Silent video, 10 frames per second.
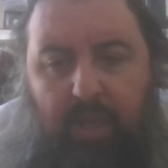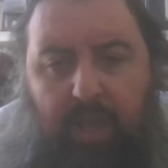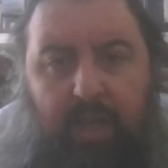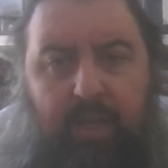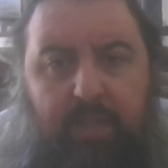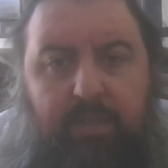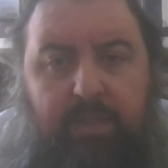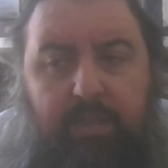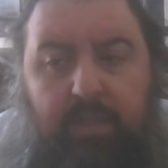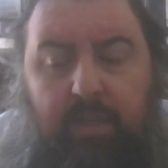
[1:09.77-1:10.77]

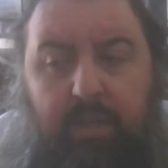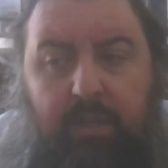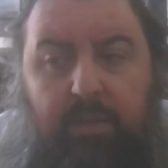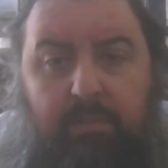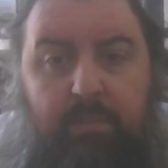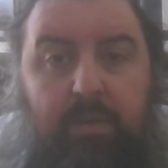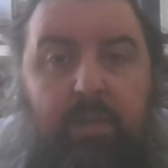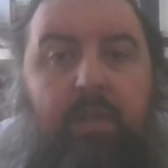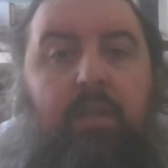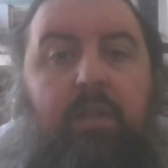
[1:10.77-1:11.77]
and
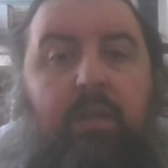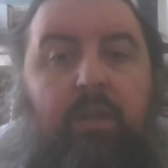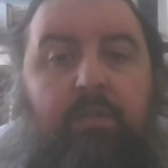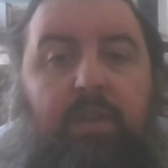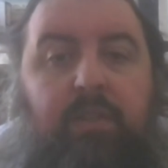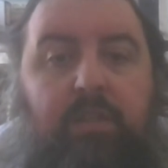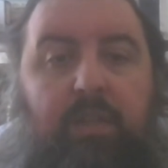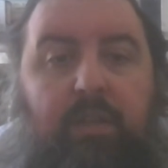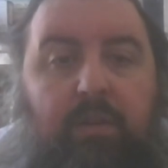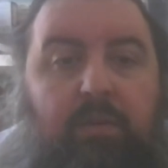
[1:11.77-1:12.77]
eventually